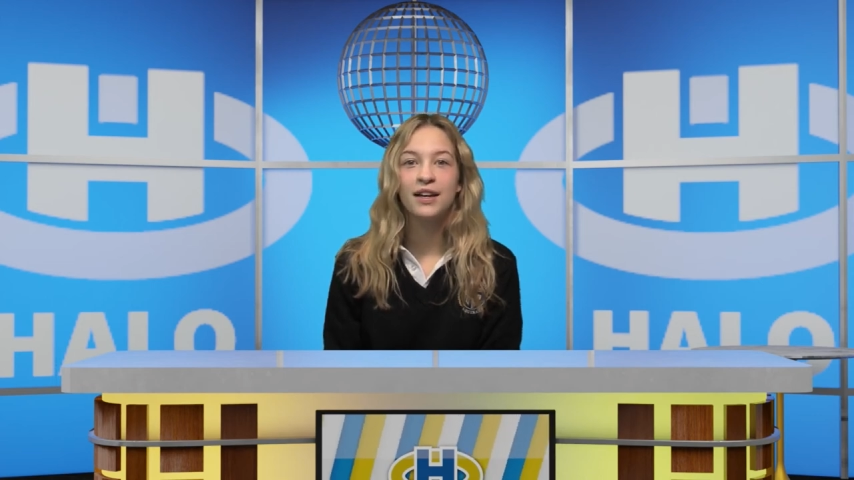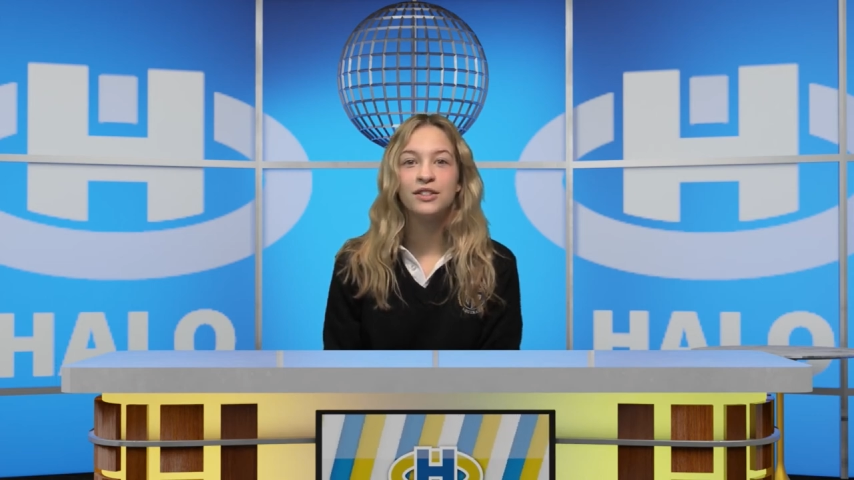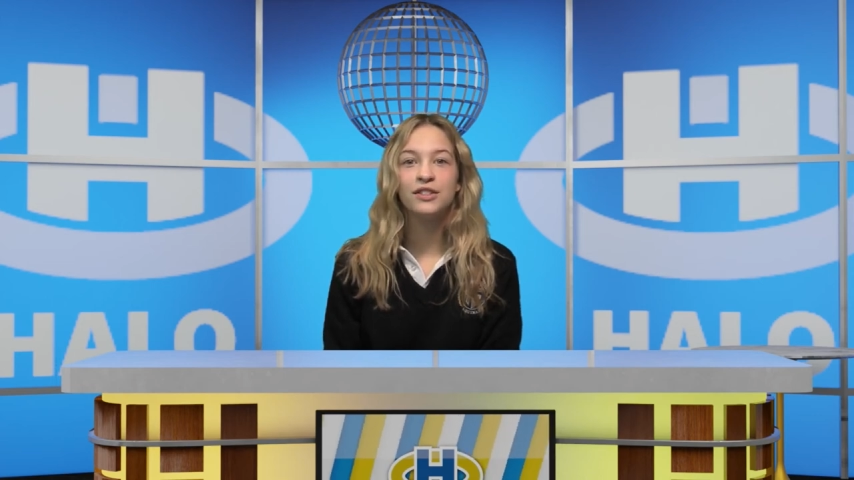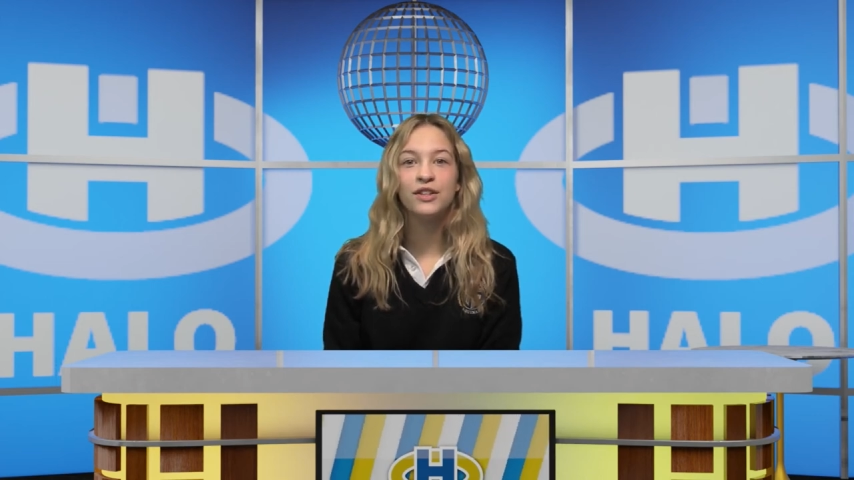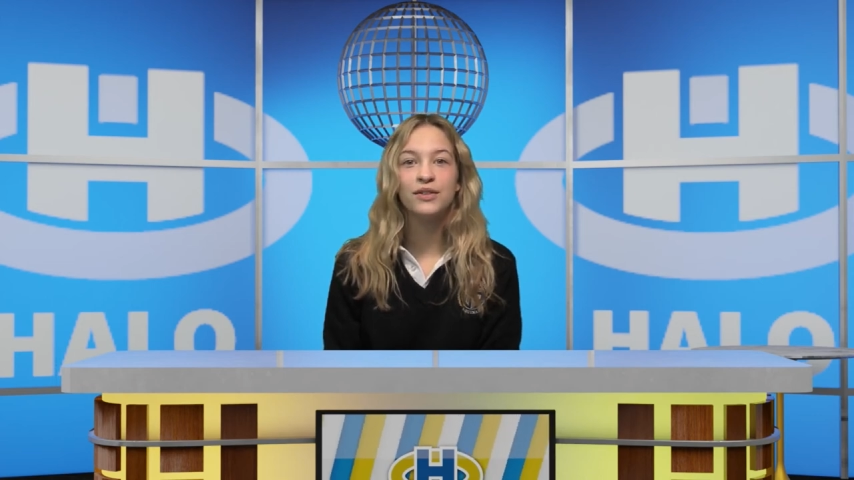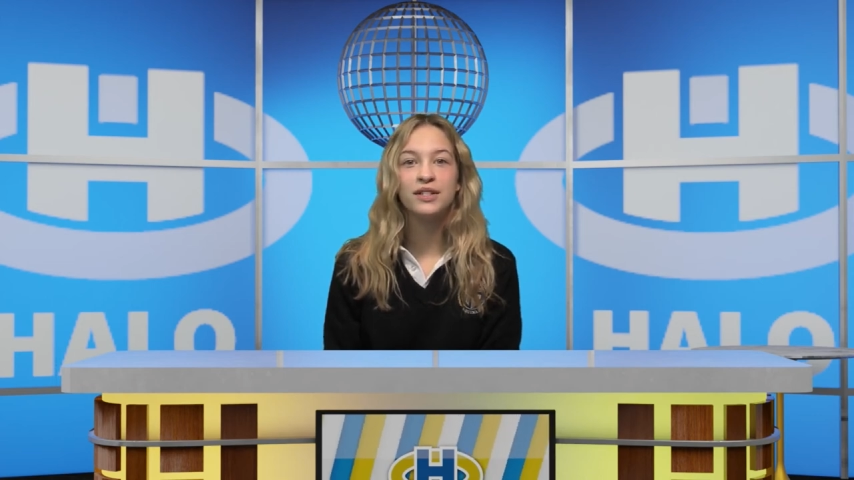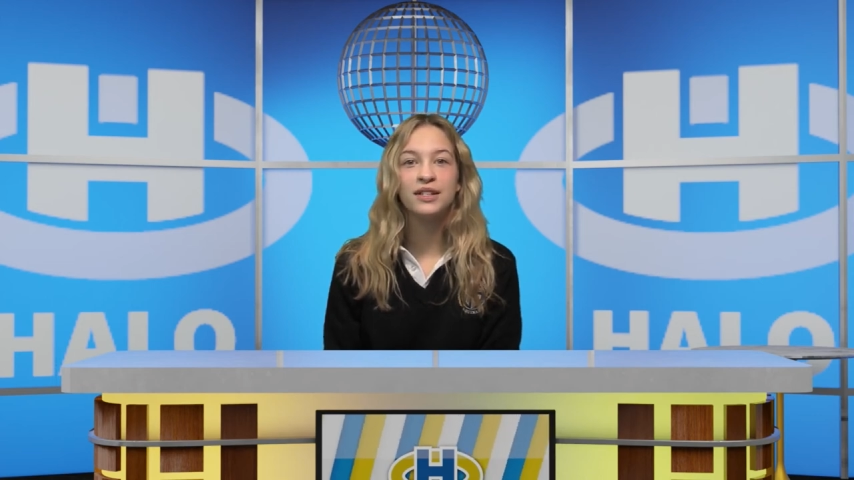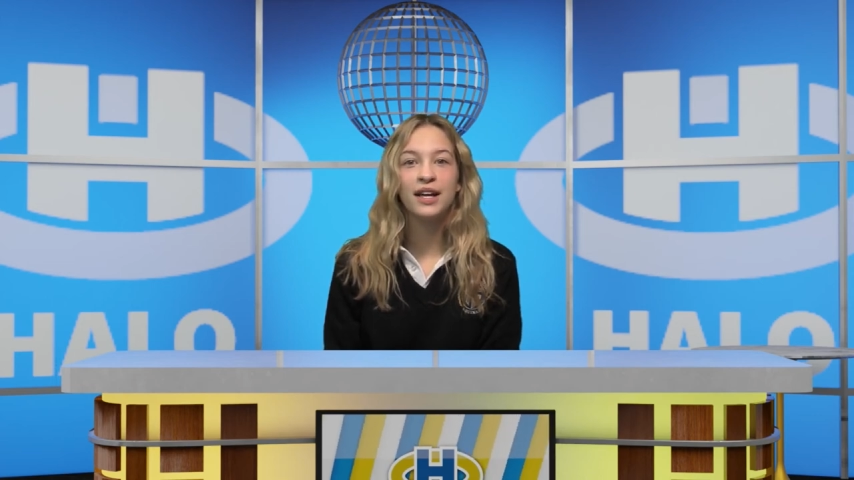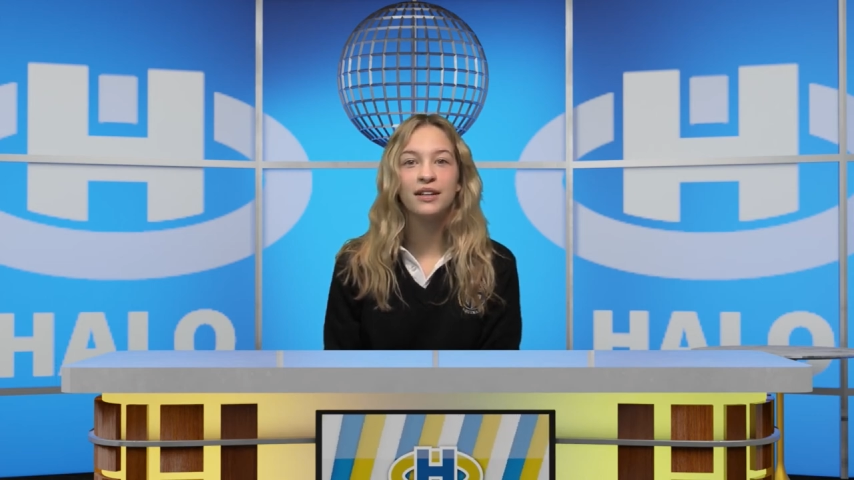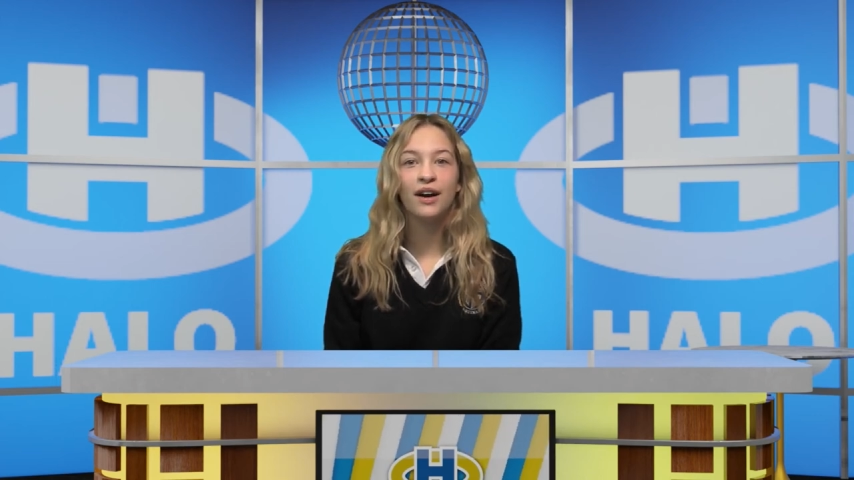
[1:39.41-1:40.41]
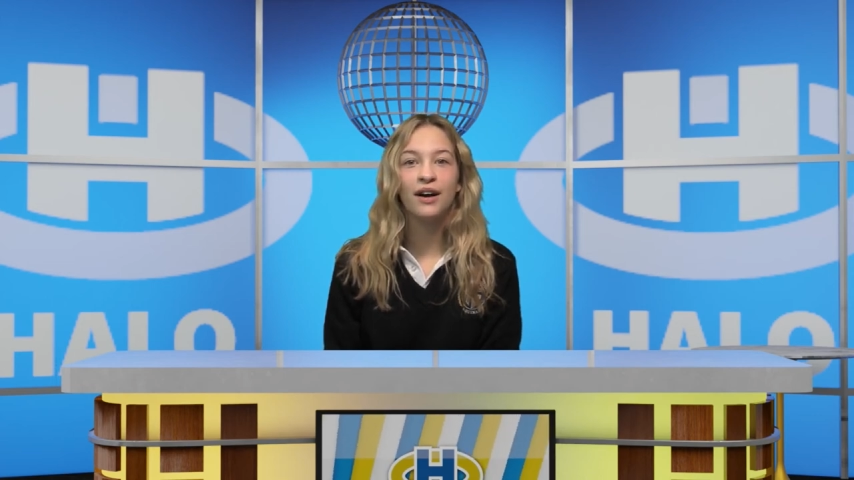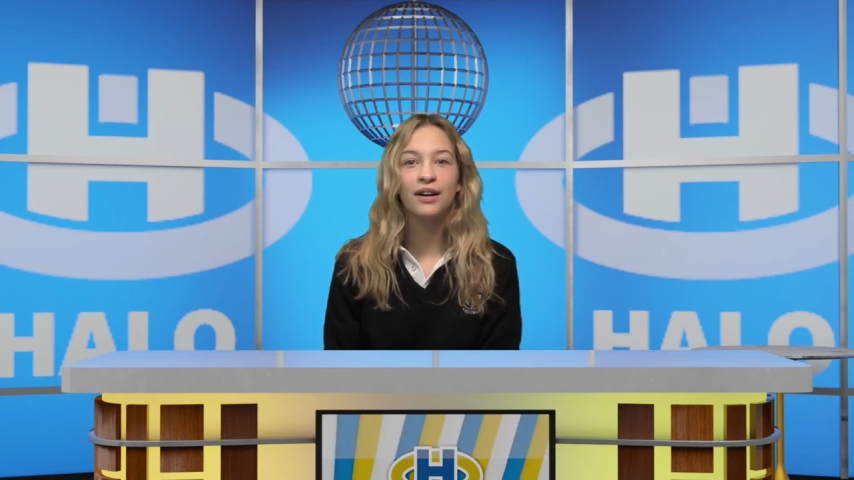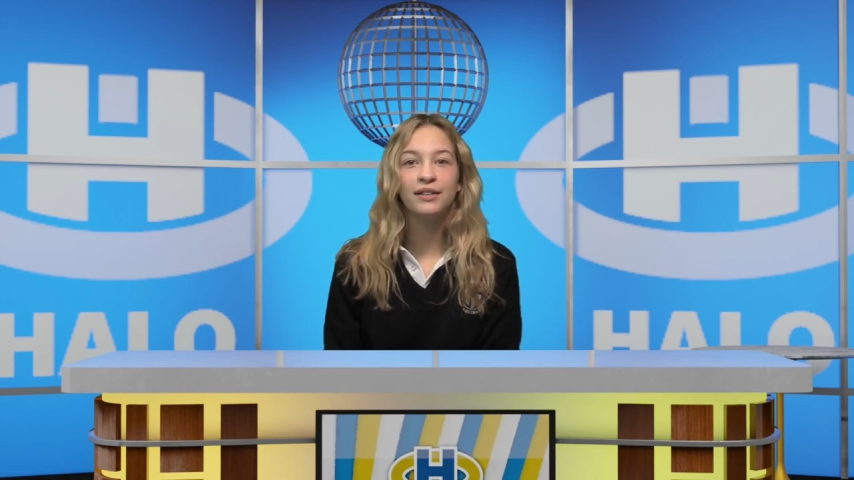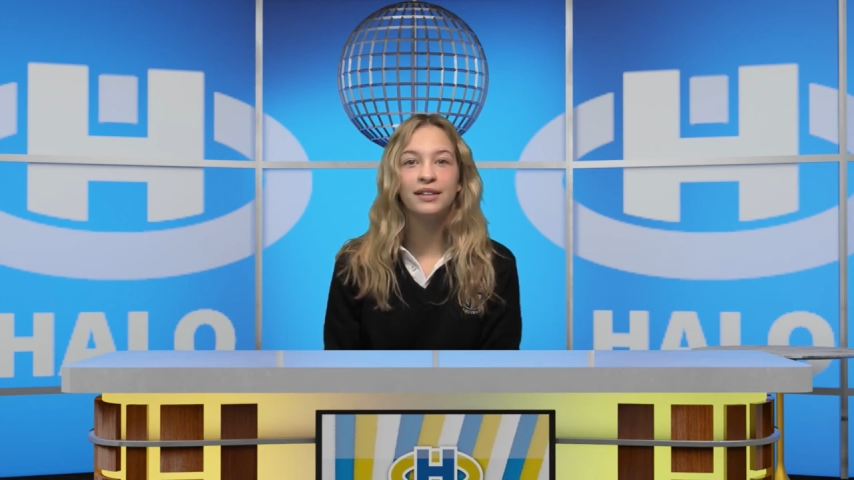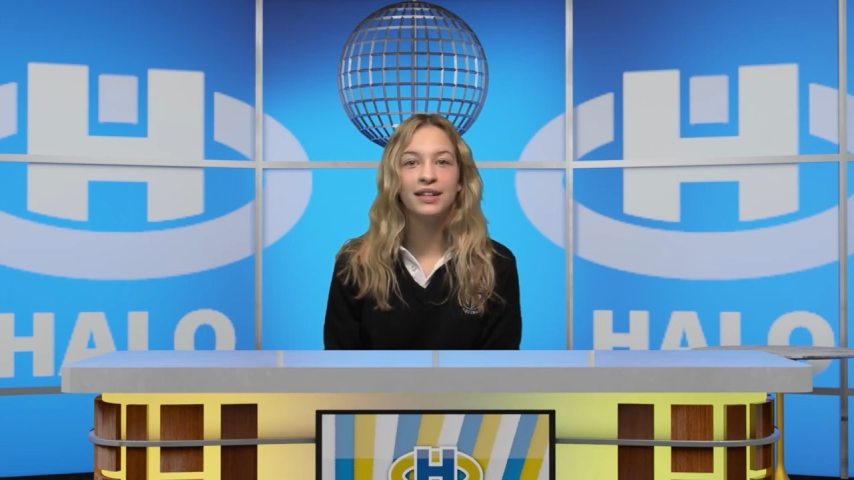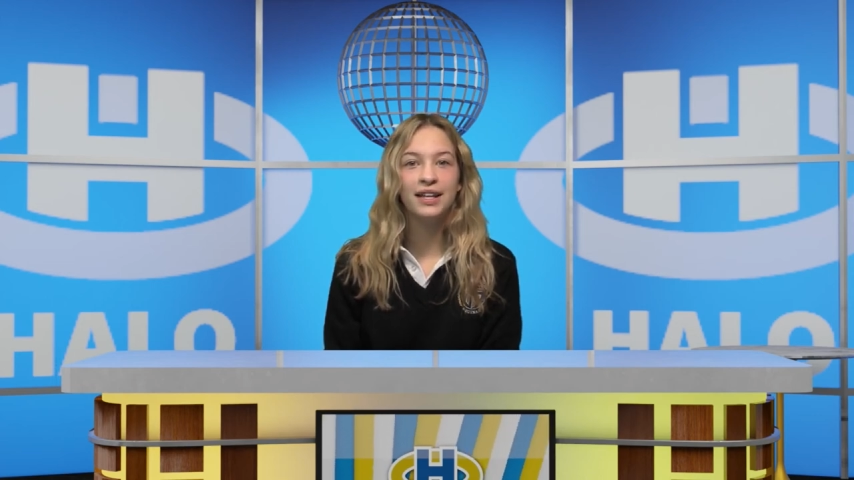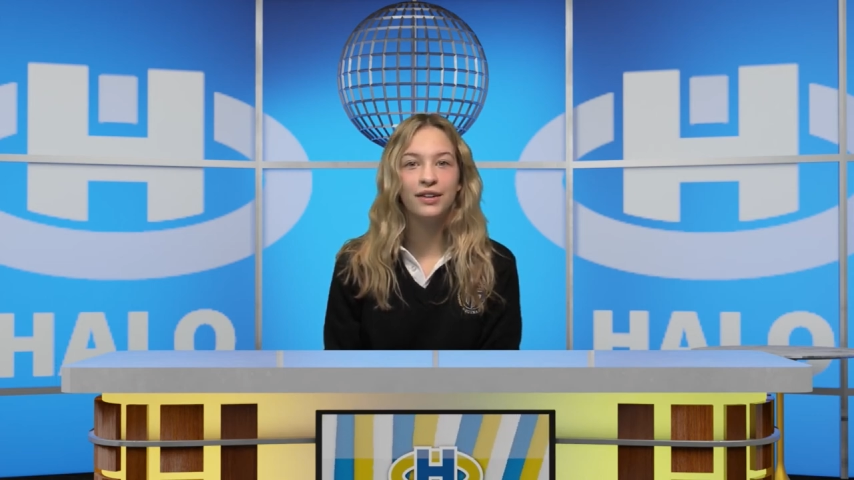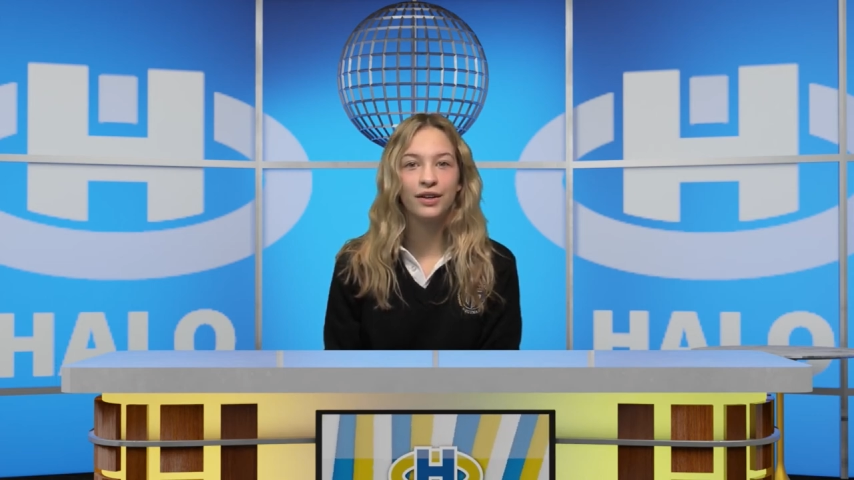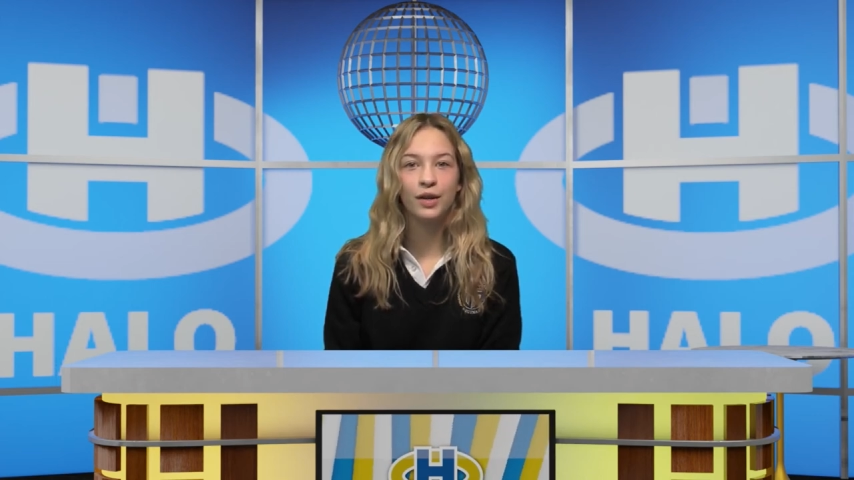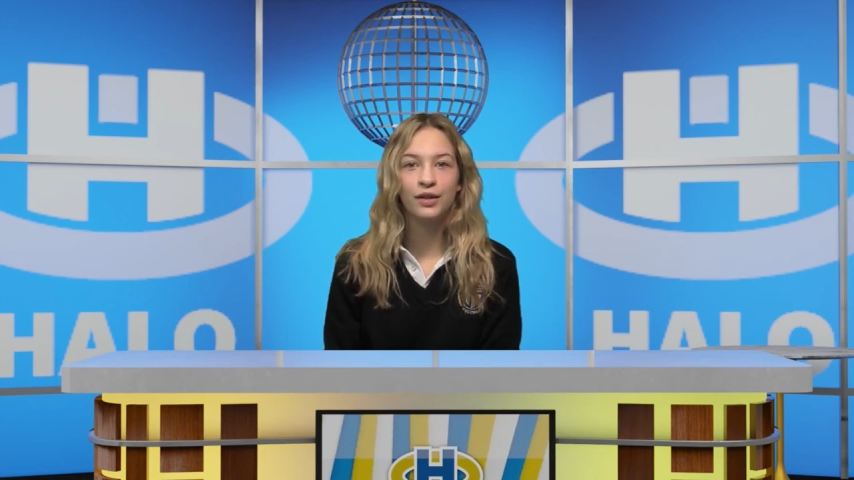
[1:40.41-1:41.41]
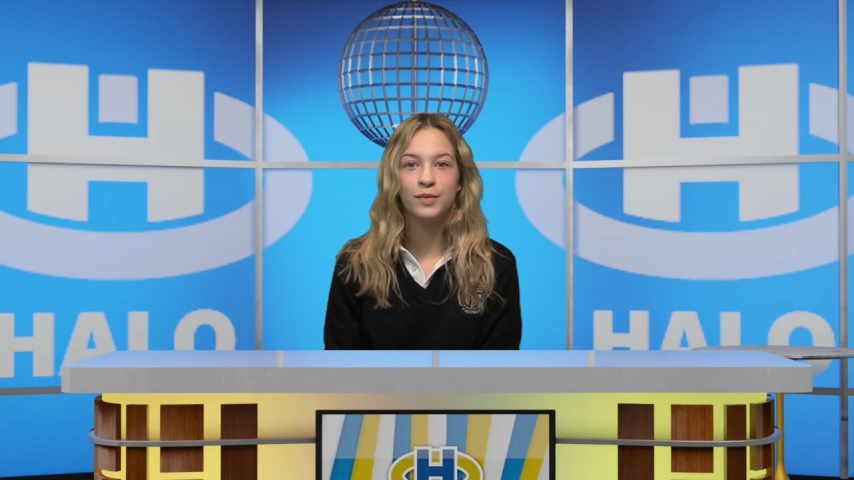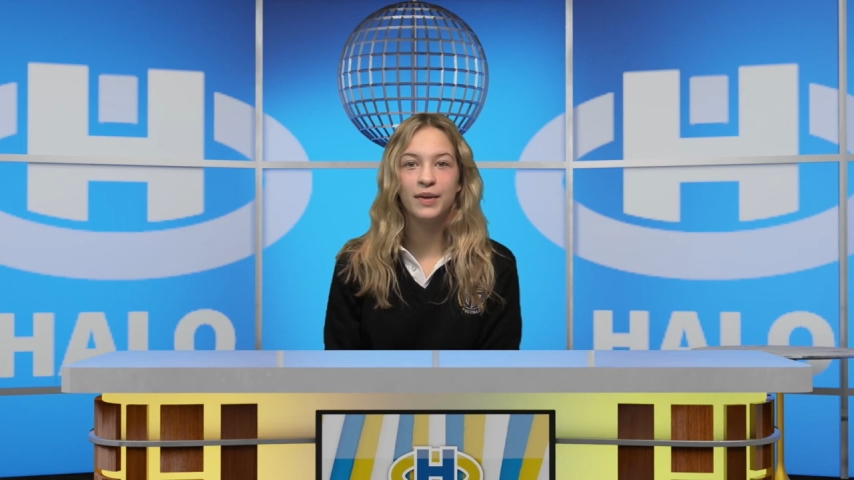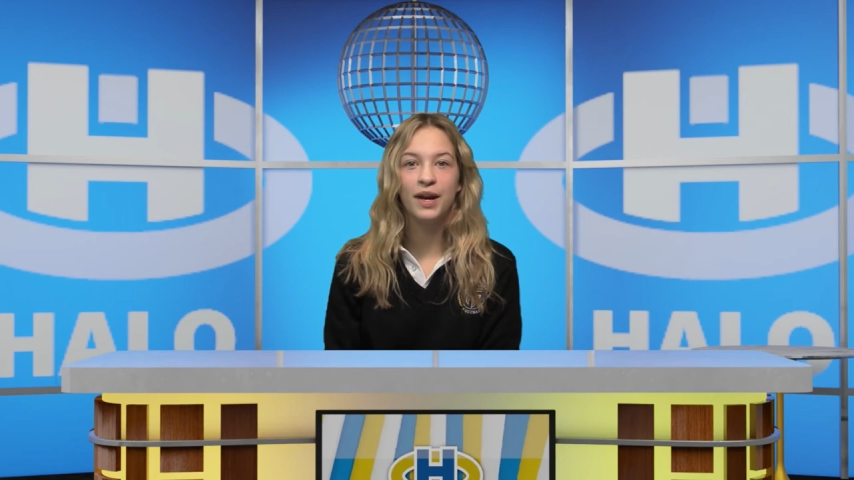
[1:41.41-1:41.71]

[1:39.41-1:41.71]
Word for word: She chose to let God lead her to